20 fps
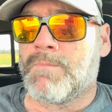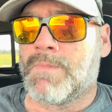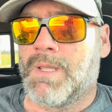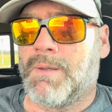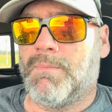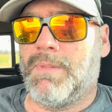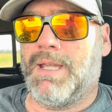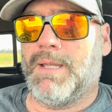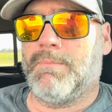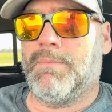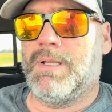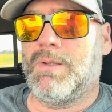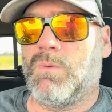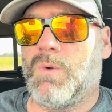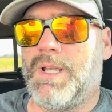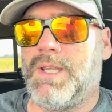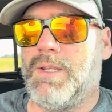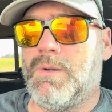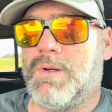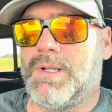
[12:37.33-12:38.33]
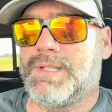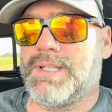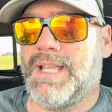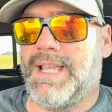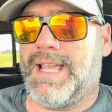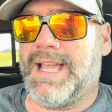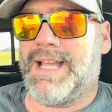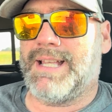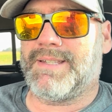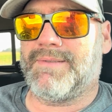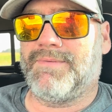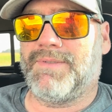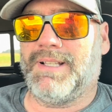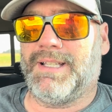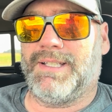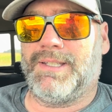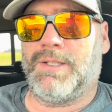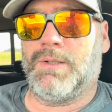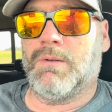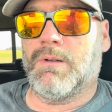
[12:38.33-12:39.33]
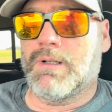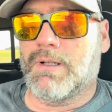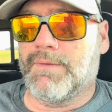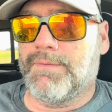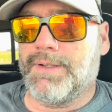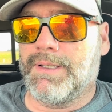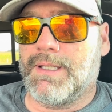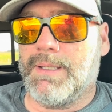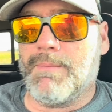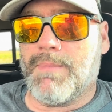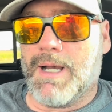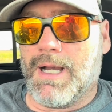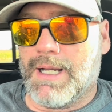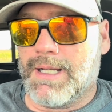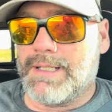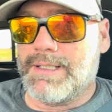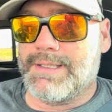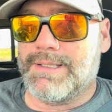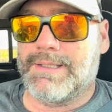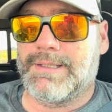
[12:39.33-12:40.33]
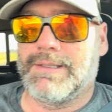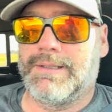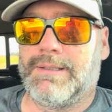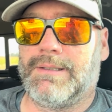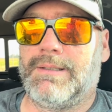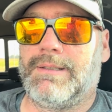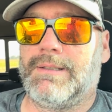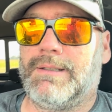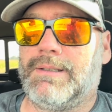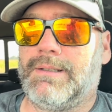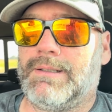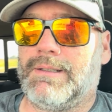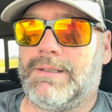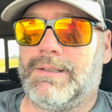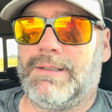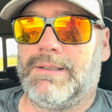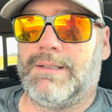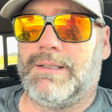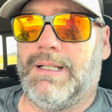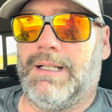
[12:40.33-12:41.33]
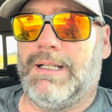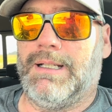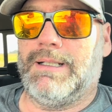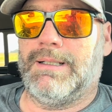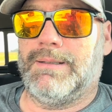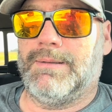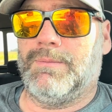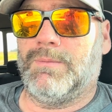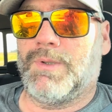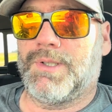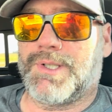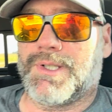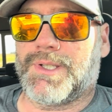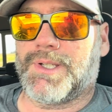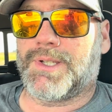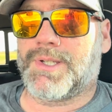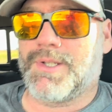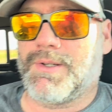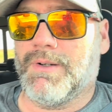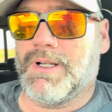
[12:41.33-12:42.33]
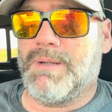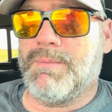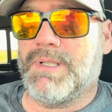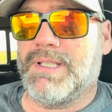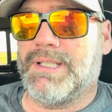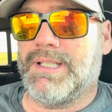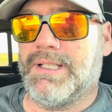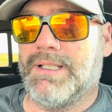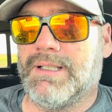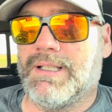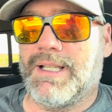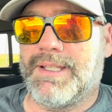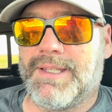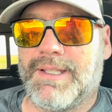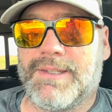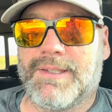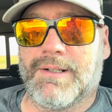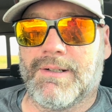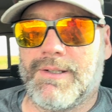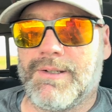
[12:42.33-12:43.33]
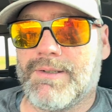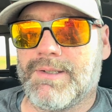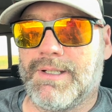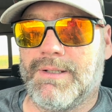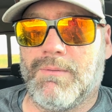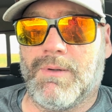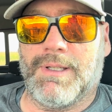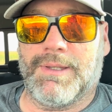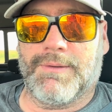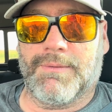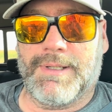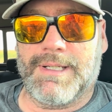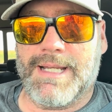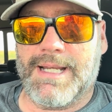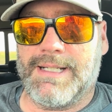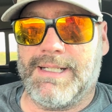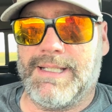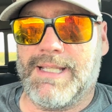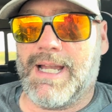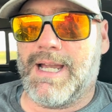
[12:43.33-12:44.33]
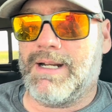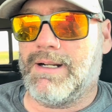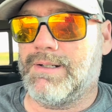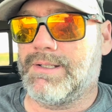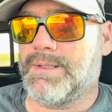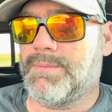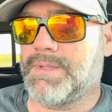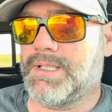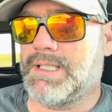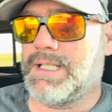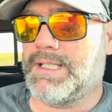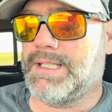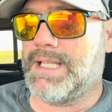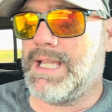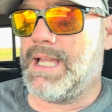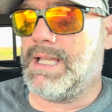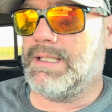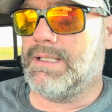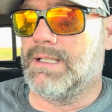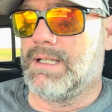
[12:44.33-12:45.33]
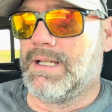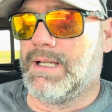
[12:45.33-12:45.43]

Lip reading: Man, Midway USA has them for like $250, which is a screaming deal. I think they're usually $3.99 or something like that.